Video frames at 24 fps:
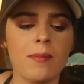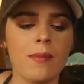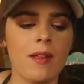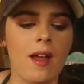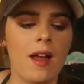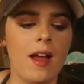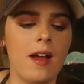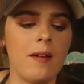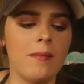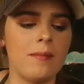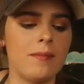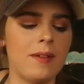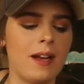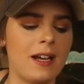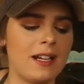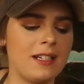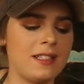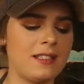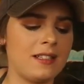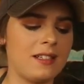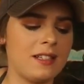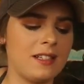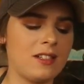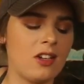I
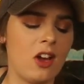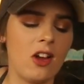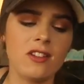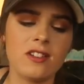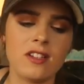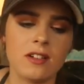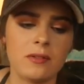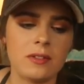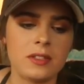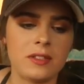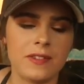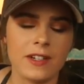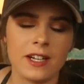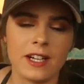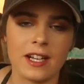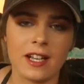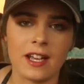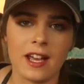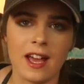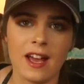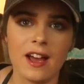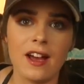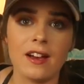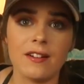guess this hot dog was
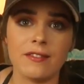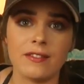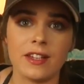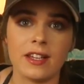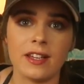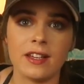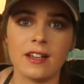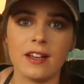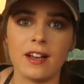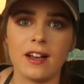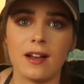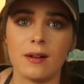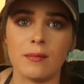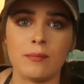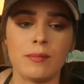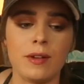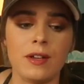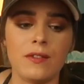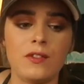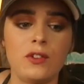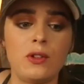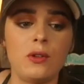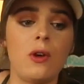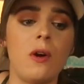very heavy.
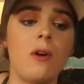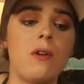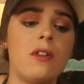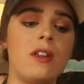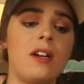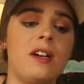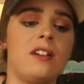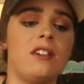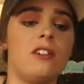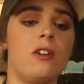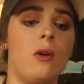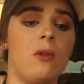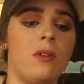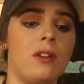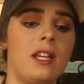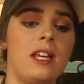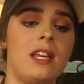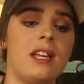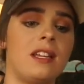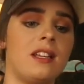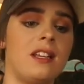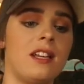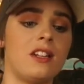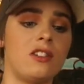If you go there and only
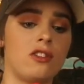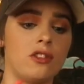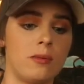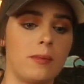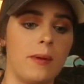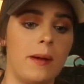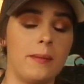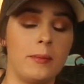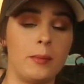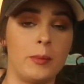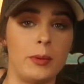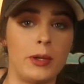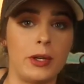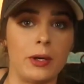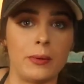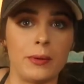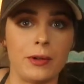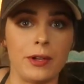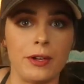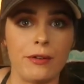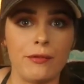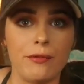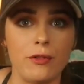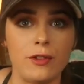get this, you'll probably get
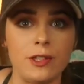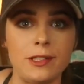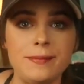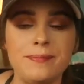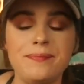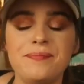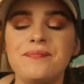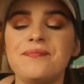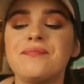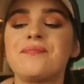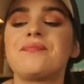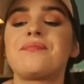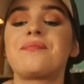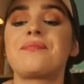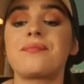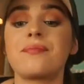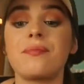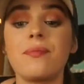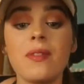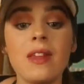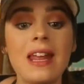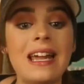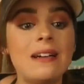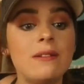really full.
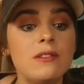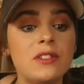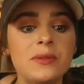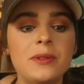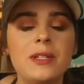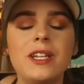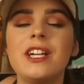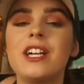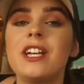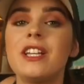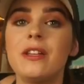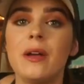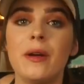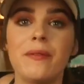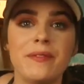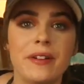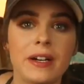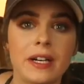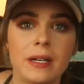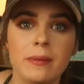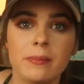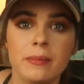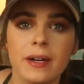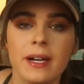It was really good though. I'm
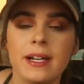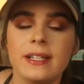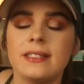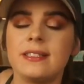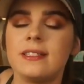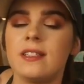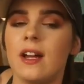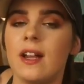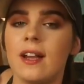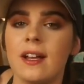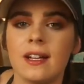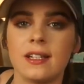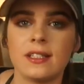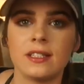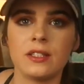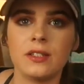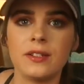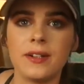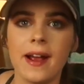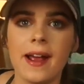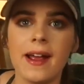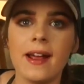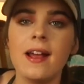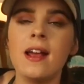very impressed. Sonic is
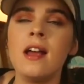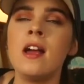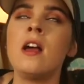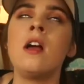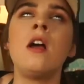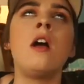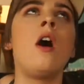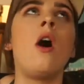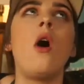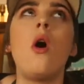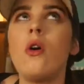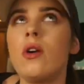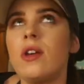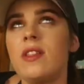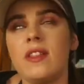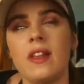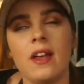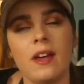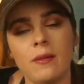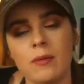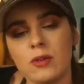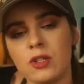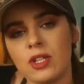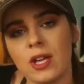great. Only
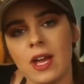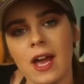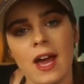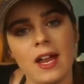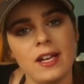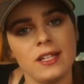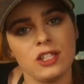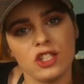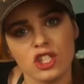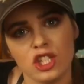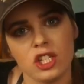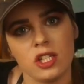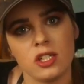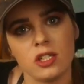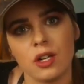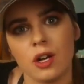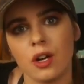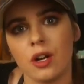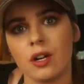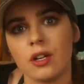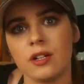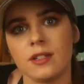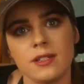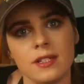thing I wish they had is cheese
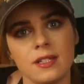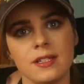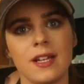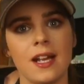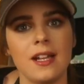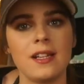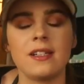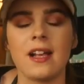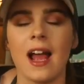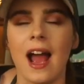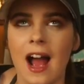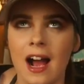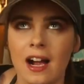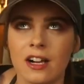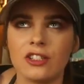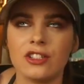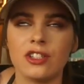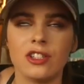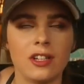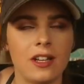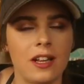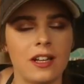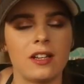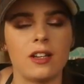curds, because that's
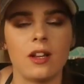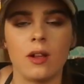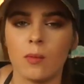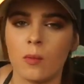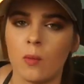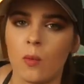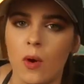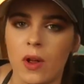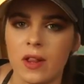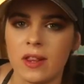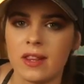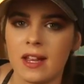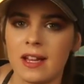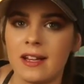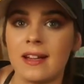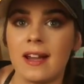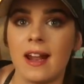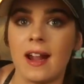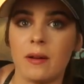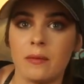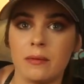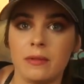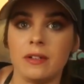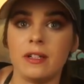actually like the one thing
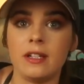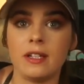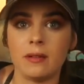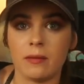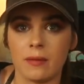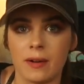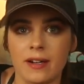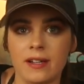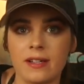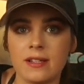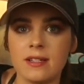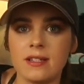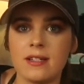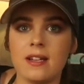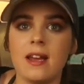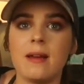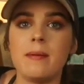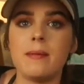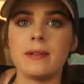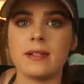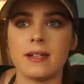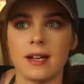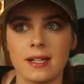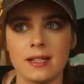that I really wanted today
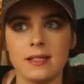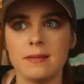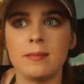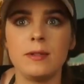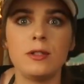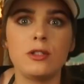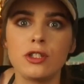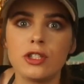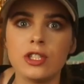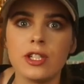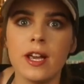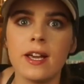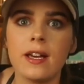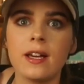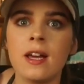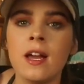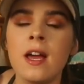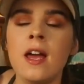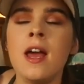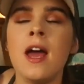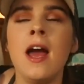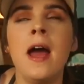besides a milkshake.